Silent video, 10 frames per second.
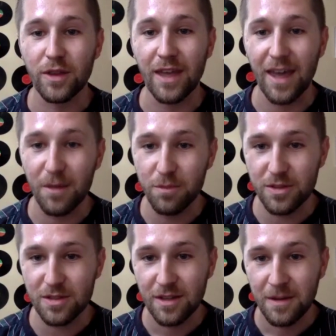The
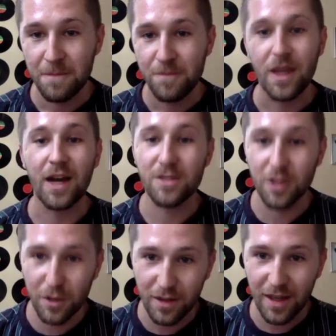Amps. I
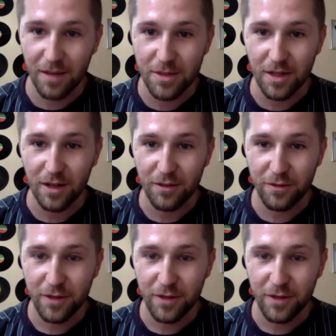took the amps off,